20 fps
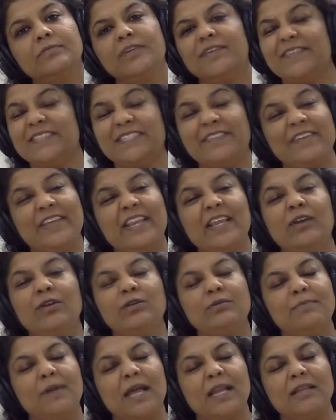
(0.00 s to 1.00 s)
He was a very
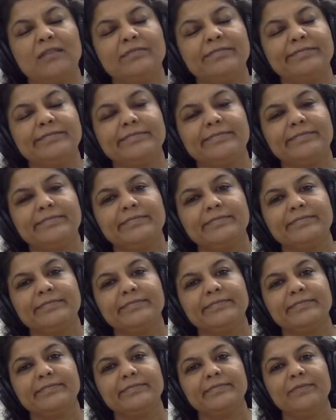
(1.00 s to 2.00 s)
good man.
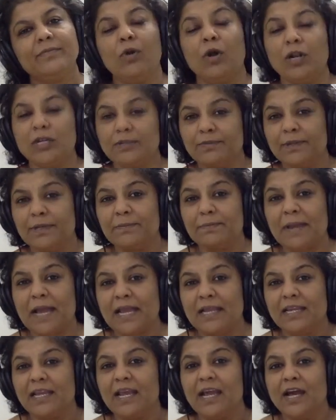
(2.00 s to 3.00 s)
Walt
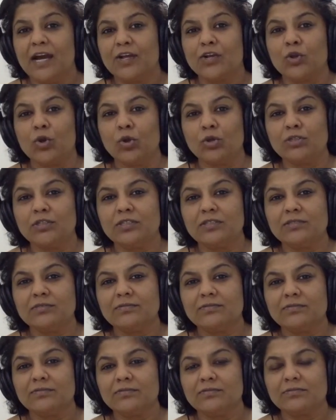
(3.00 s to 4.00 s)
Whitman wrote
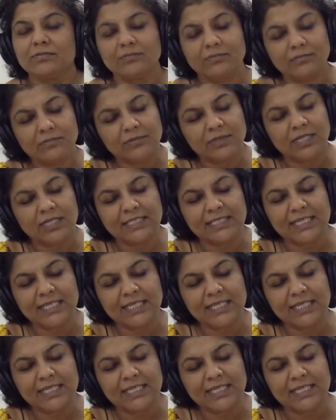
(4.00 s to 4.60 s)
a